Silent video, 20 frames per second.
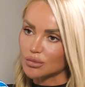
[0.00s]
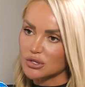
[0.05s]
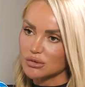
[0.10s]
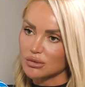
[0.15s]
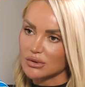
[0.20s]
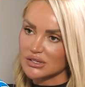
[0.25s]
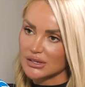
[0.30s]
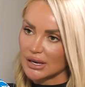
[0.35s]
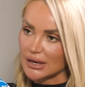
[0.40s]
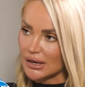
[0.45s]
so
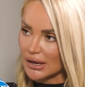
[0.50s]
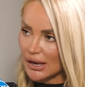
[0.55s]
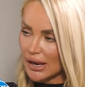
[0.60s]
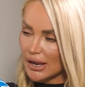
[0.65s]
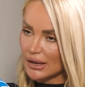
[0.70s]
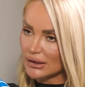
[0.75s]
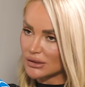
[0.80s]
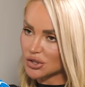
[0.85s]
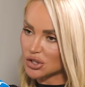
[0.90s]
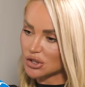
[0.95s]
it's like
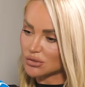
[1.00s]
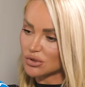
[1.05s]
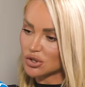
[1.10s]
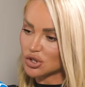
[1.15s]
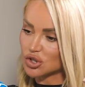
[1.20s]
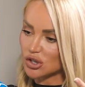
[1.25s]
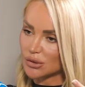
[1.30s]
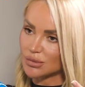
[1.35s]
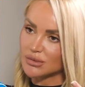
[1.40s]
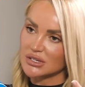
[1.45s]
girls doing
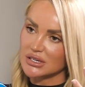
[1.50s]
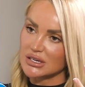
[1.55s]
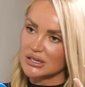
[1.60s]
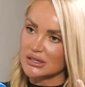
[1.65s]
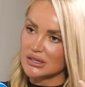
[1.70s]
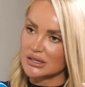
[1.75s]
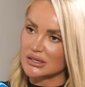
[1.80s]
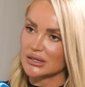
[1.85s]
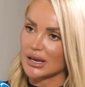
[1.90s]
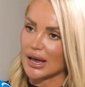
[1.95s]
strip
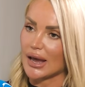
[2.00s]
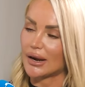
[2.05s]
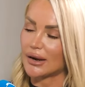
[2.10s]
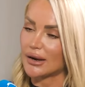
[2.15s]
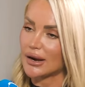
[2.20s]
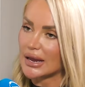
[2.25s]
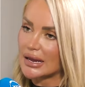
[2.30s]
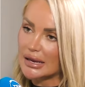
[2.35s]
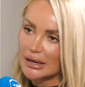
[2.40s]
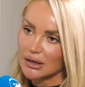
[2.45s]
teasers,
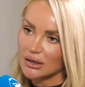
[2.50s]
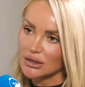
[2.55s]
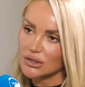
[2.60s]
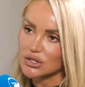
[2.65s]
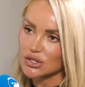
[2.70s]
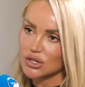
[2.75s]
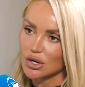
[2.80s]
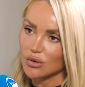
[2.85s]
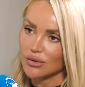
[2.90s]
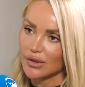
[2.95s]
getting naked,
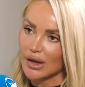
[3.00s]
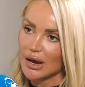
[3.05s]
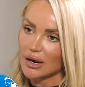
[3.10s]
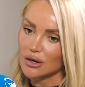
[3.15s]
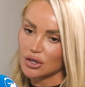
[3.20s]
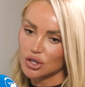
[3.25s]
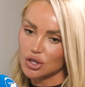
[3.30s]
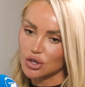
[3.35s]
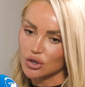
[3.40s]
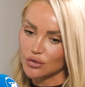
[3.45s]
so
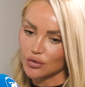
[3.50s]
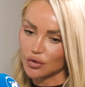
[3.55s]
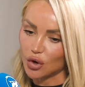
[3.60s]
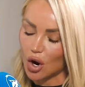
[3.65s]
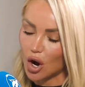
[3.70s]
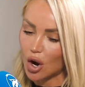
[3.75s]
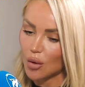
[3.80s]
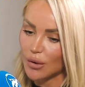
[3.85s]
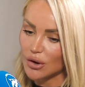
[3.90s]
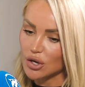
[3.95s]
that you've
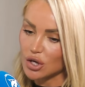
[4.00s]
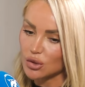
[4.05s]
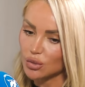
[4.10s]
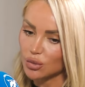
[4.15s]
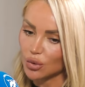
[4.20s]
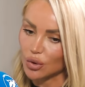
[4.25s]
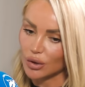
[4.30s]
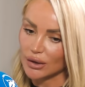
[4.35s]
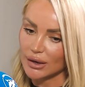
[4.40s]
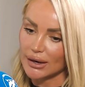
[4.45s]
got when you
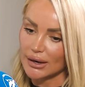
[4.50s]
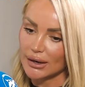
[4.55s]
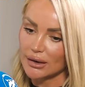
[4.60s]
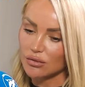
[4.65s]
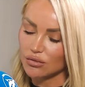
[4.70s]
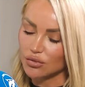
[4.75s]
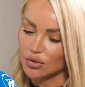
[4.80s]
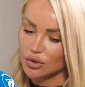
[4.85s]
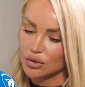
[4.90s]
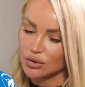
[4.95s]
walk
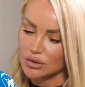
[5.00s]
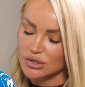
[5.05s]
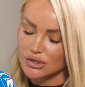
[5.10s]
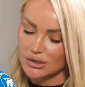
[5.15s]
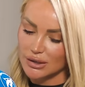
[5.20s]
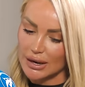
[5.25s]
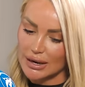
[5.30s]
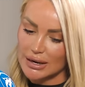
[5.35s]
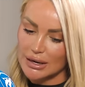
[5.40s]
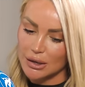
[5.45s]
in,
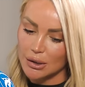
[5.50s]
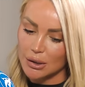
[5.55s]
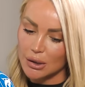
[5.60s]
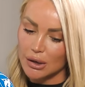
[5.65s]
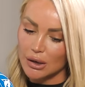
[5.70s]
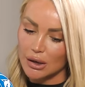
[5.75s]
Rude's like,